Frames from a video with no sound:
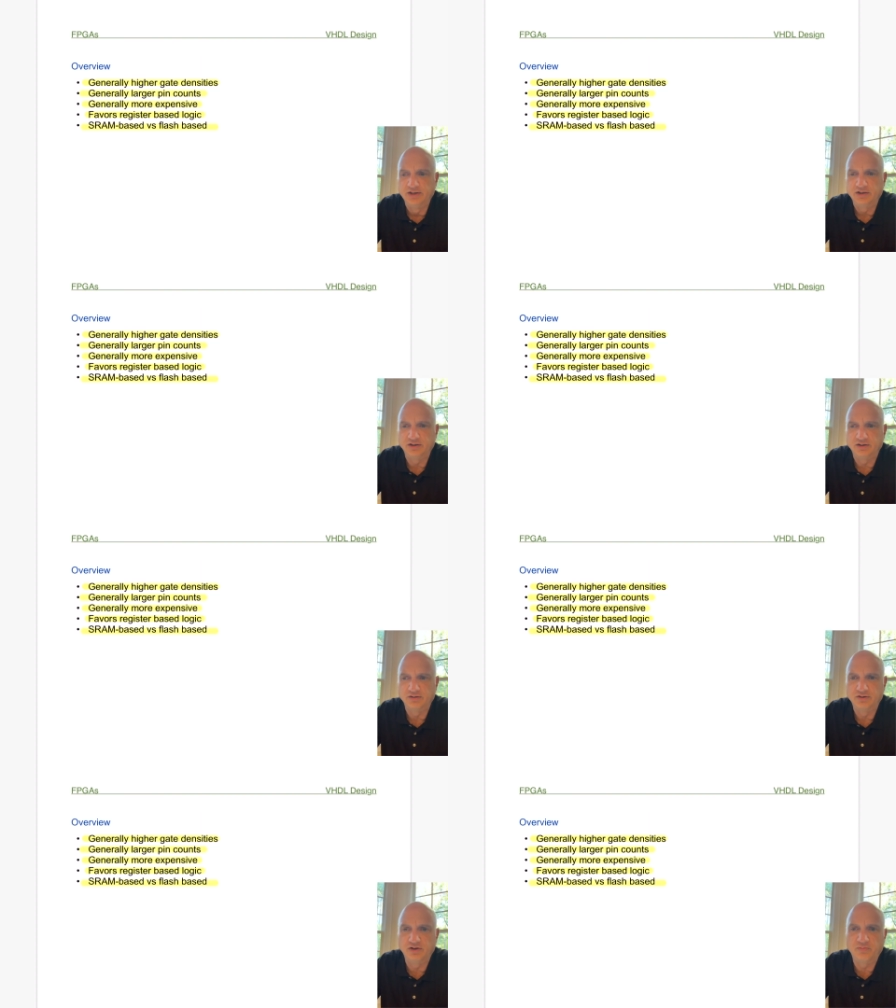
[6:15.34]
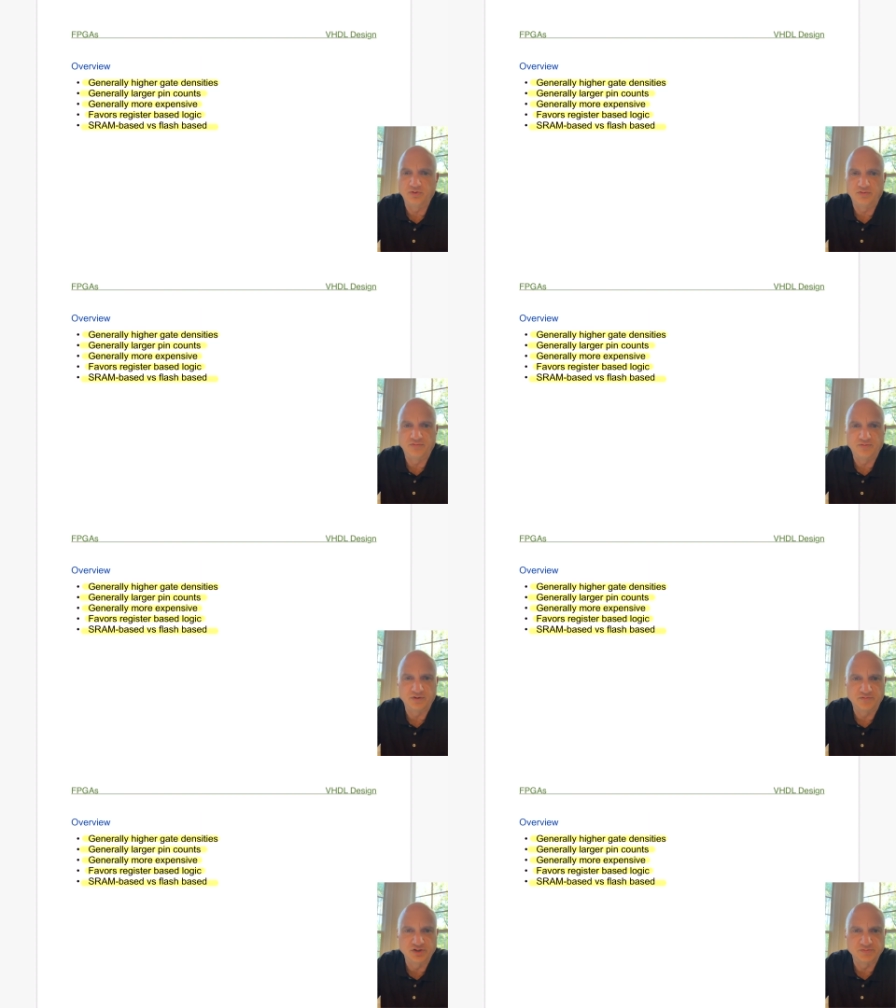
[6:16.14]
number
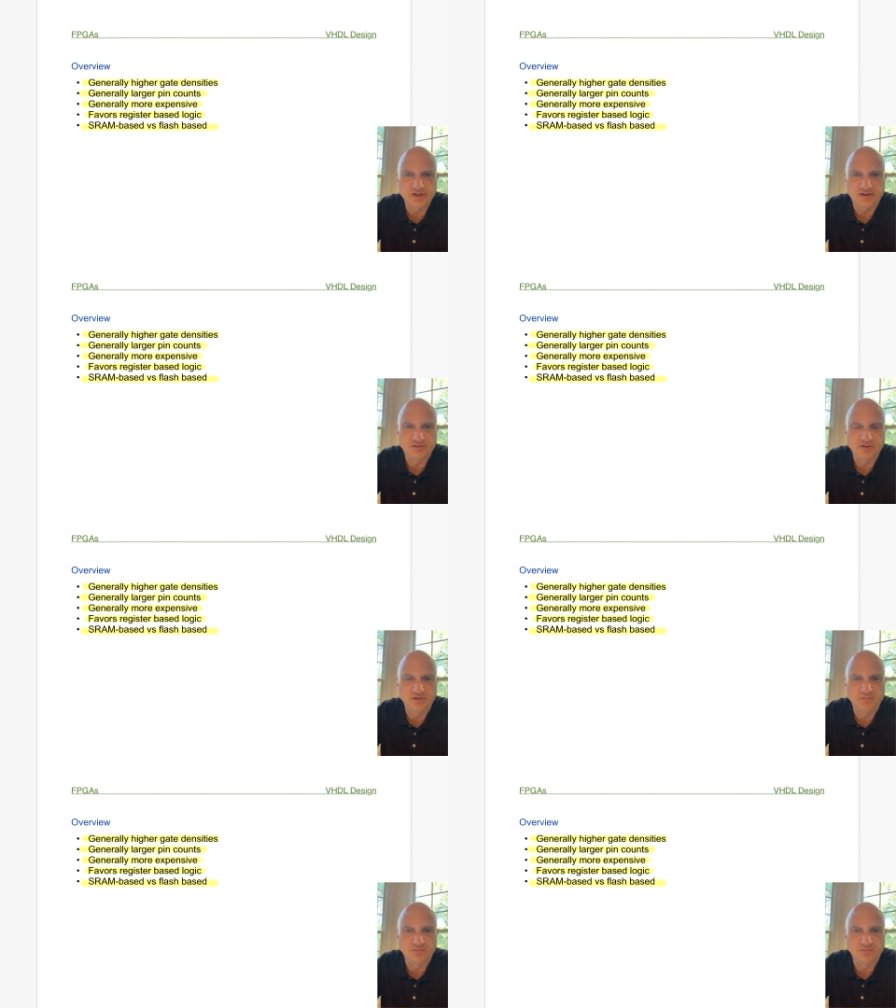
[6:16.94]
of chips out there,